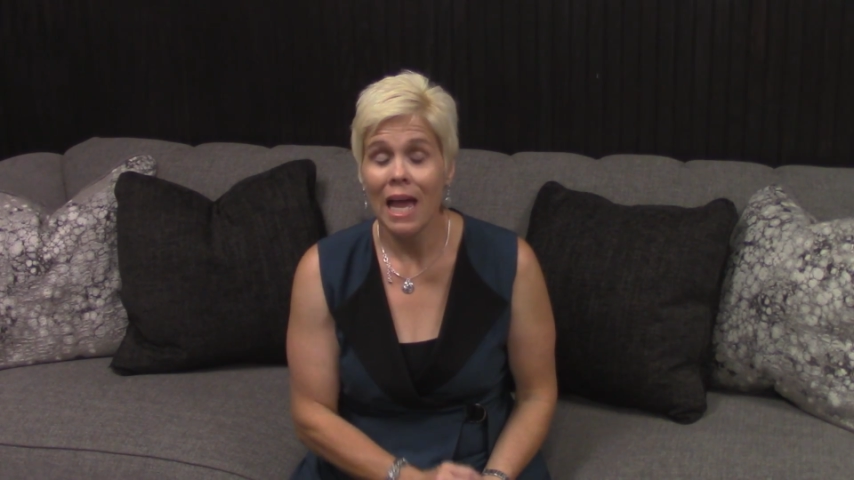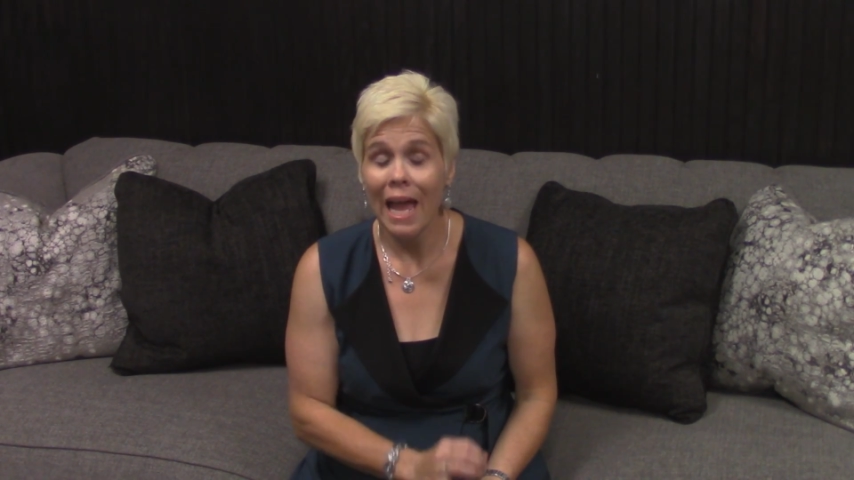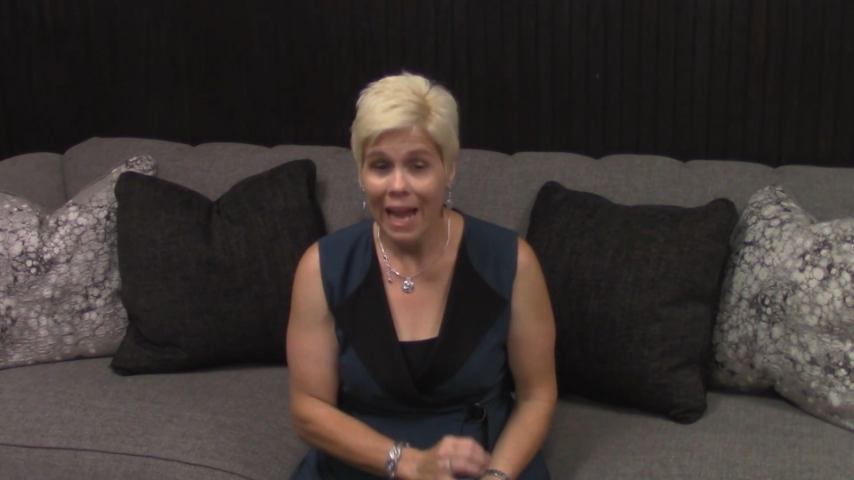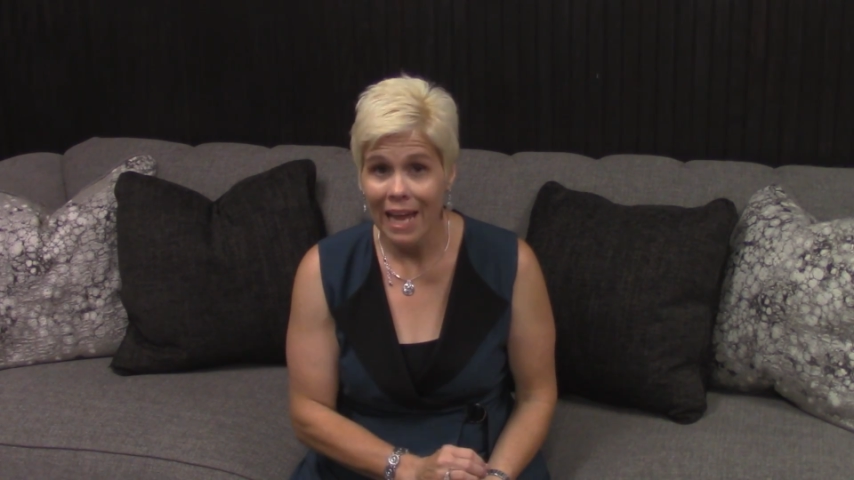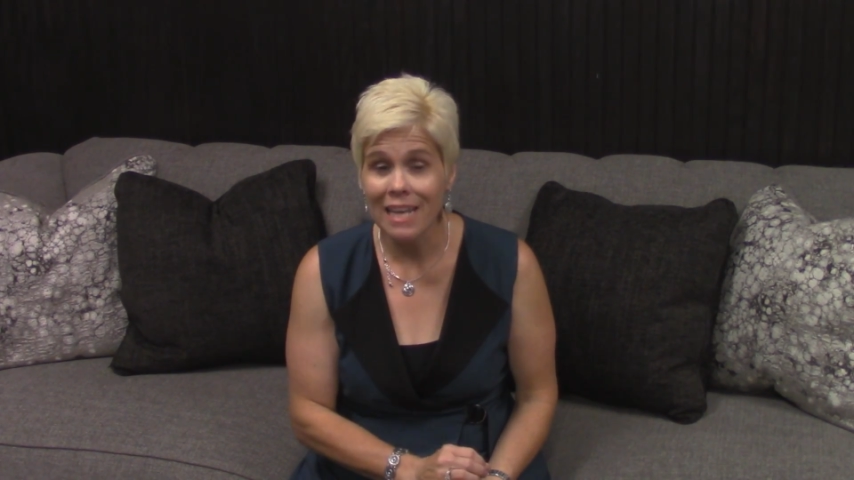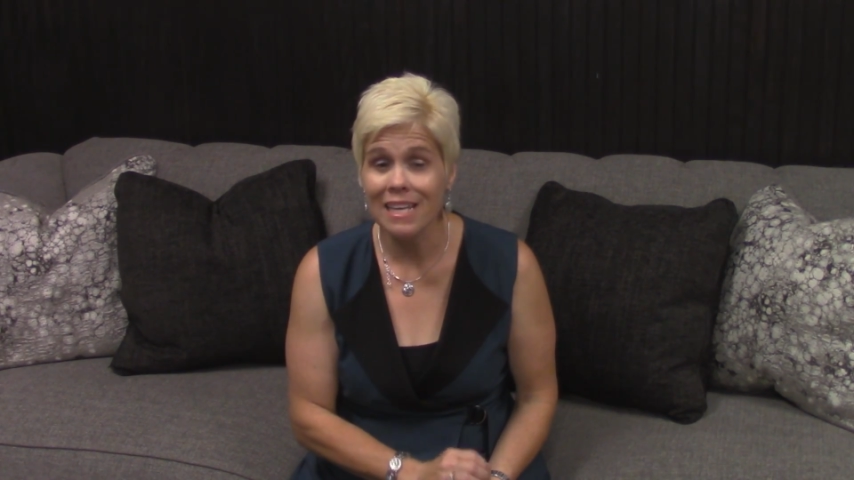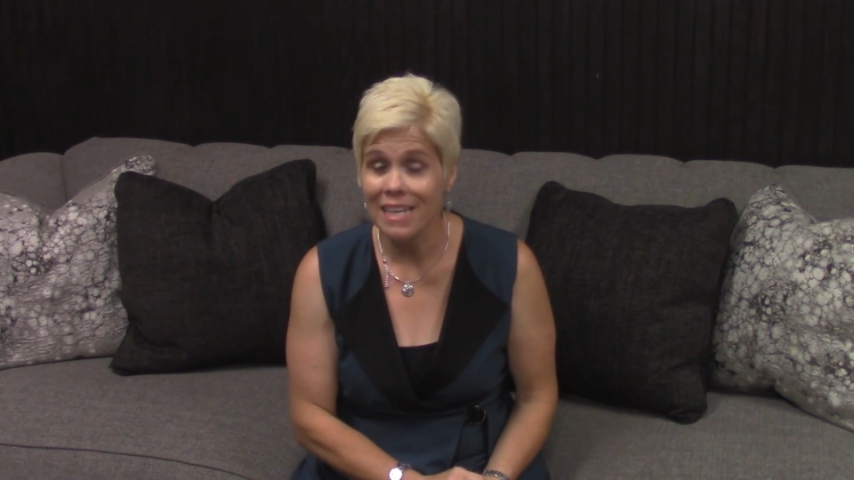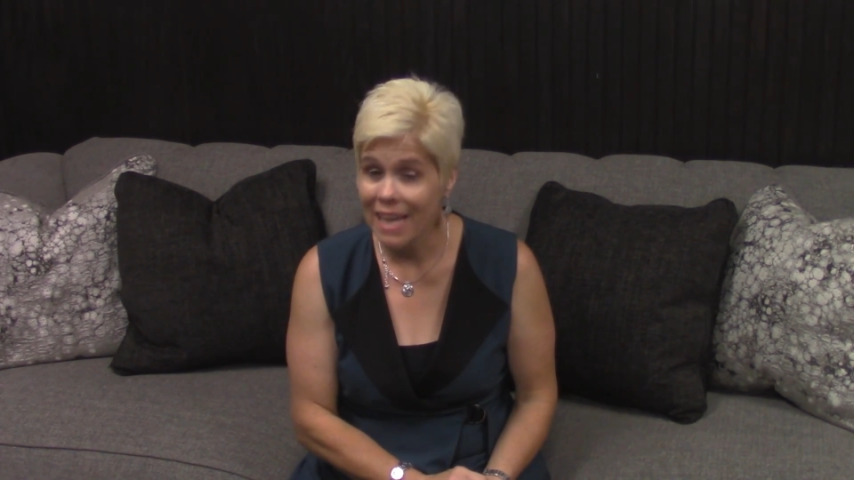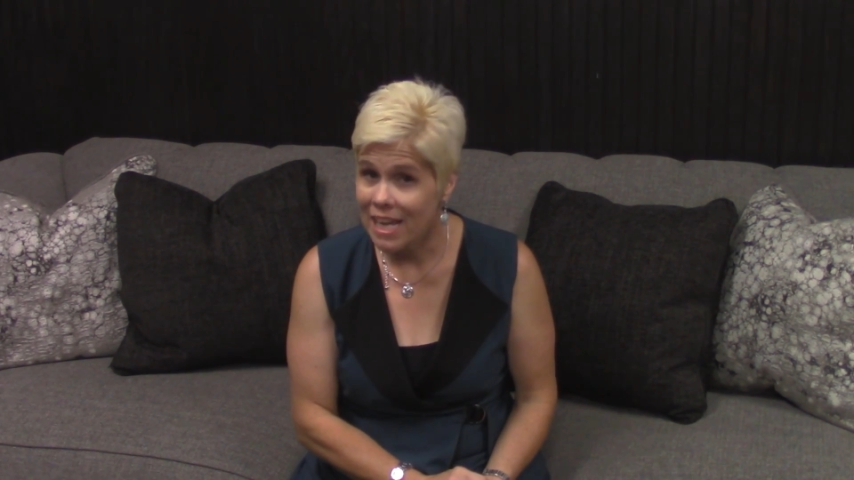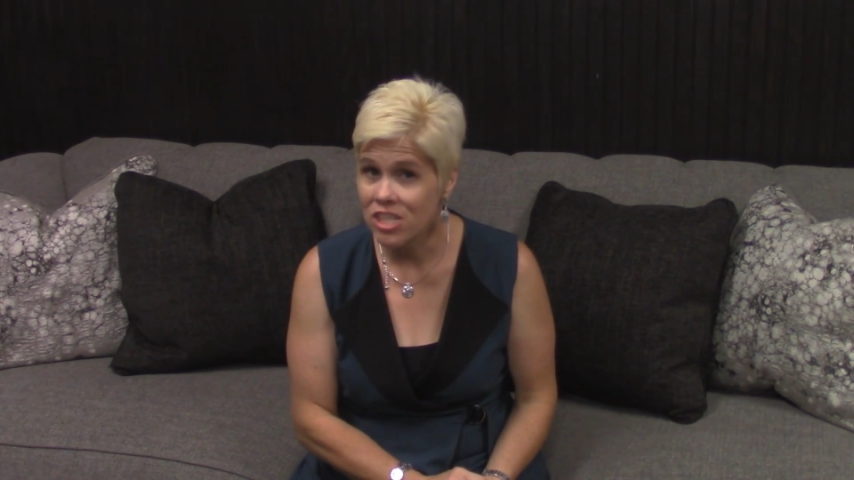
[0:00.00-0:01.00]
and
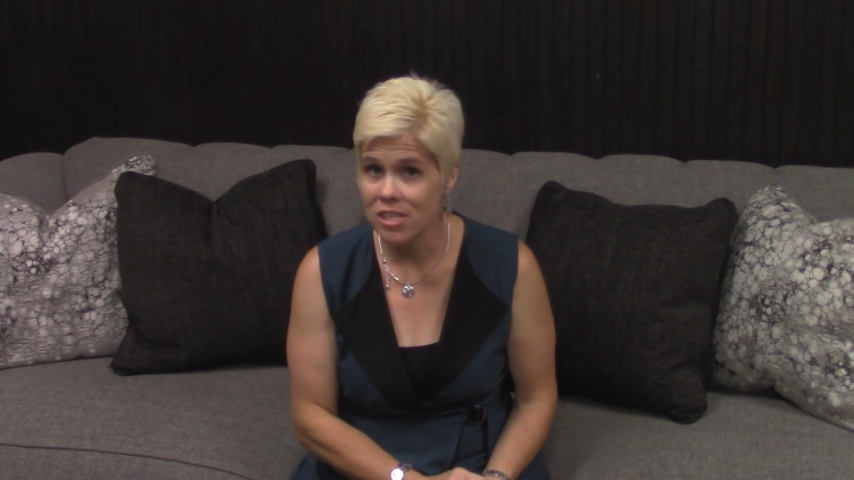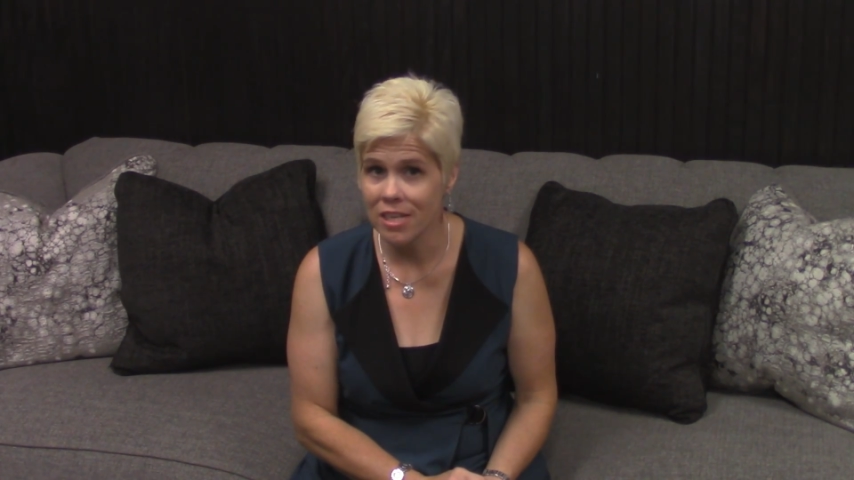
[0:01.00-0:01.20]
engaging the